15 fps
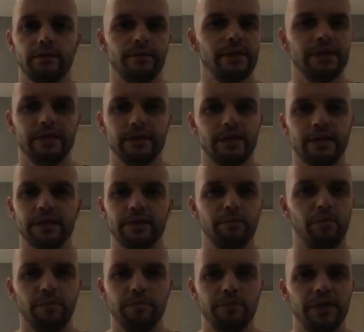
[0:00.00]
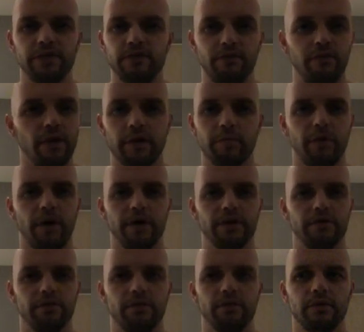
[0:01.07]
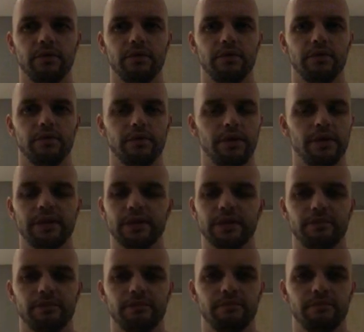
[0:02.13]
That's very possible. That's